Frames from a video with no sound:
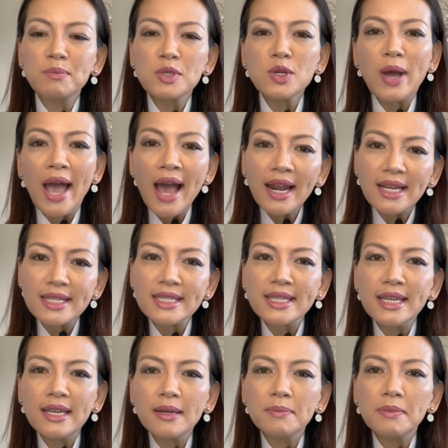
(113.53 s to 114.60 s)
so Alex
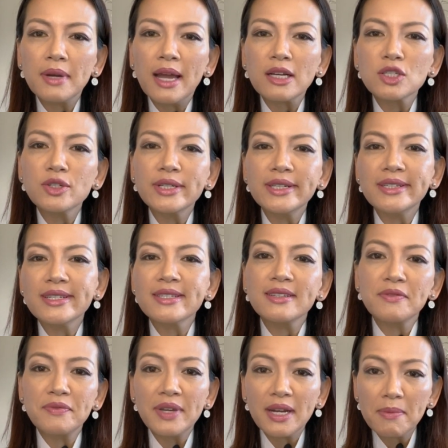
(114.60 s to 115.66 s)
Nghiem actually is
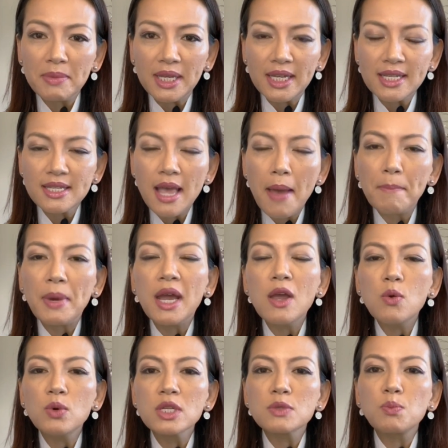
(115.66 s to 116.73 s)
a Vietnamese, but he
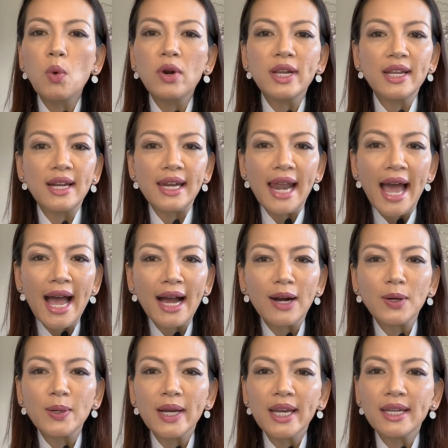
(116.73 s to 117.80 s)
was born in
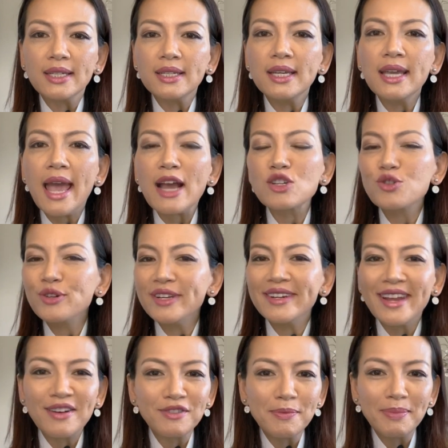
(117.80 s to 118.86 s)
Laos and he actually
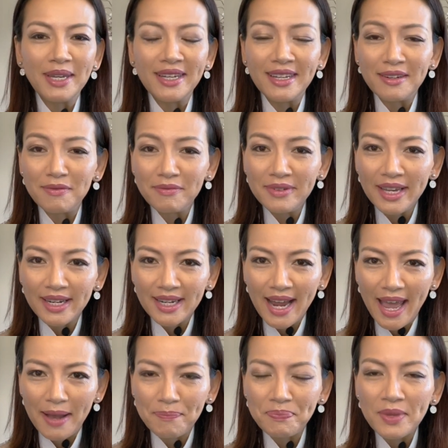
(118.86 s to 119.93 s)
never been in
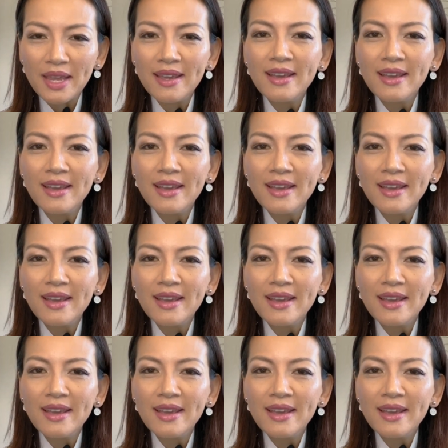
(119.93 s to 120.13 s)
Vietnam.